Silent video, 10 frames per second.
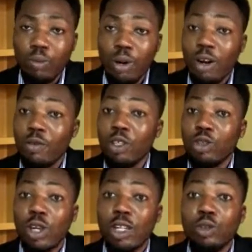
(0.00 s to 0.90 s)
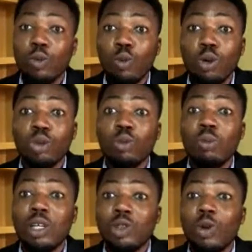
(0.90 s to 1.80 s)
eventually you want to
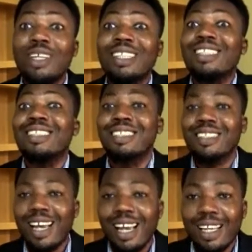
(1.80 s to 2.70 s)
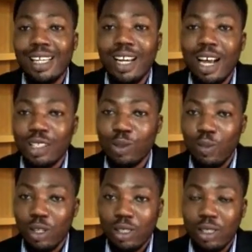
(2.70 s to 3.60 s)
major in the designing
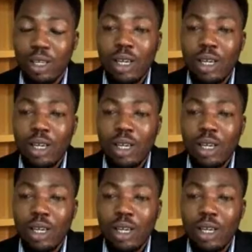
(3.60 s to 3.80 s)
aspect,